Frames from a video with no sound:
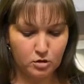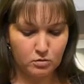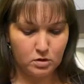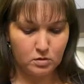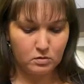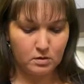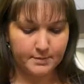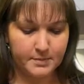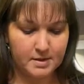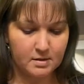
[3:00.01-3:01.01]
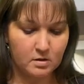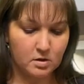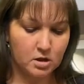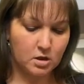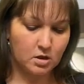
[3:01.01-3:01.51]
that allows you to
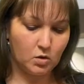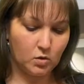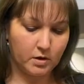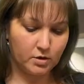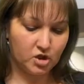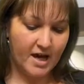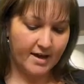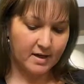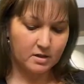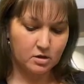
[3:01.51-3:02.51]
clip this onto your